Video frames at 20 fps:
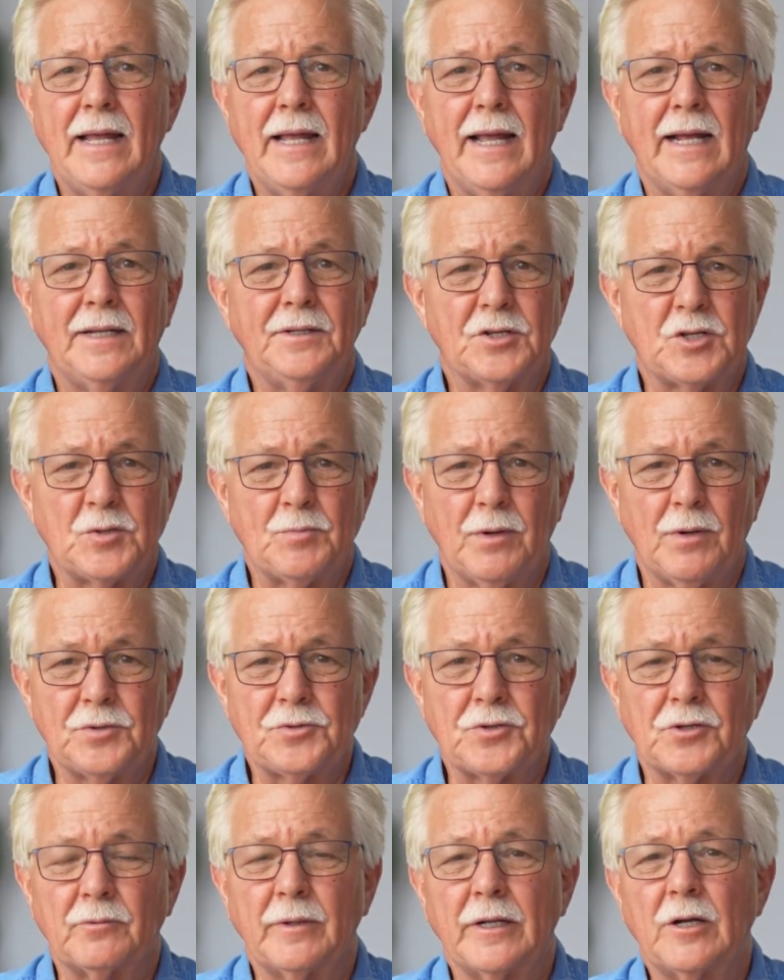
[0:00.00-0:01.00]
and
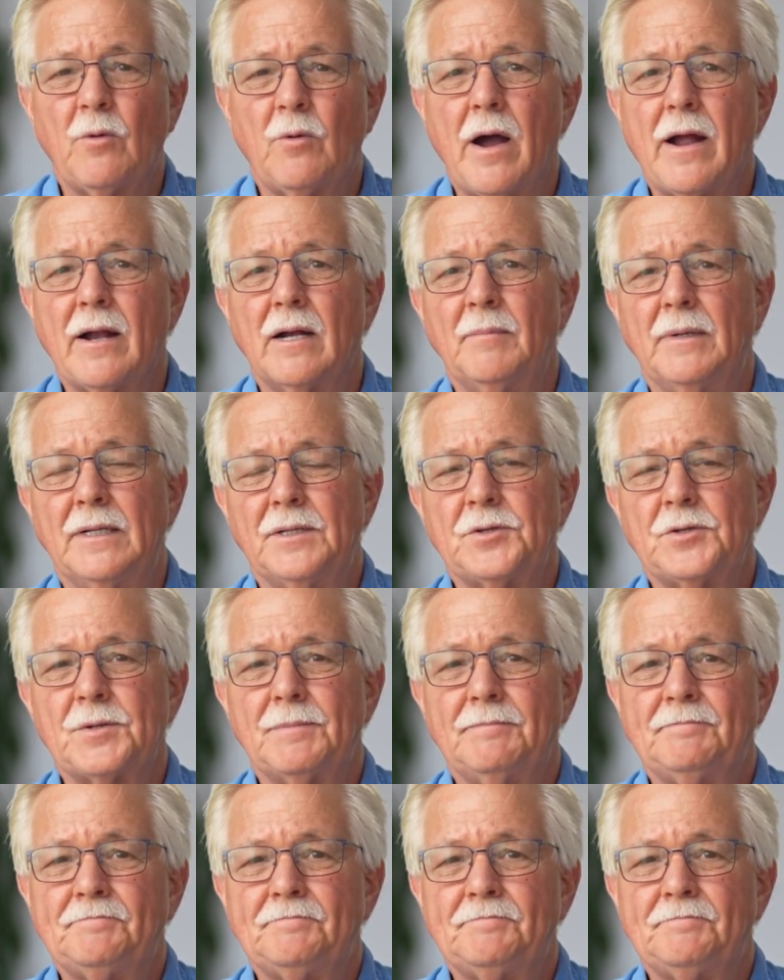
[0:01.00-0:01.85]
disposal requirements.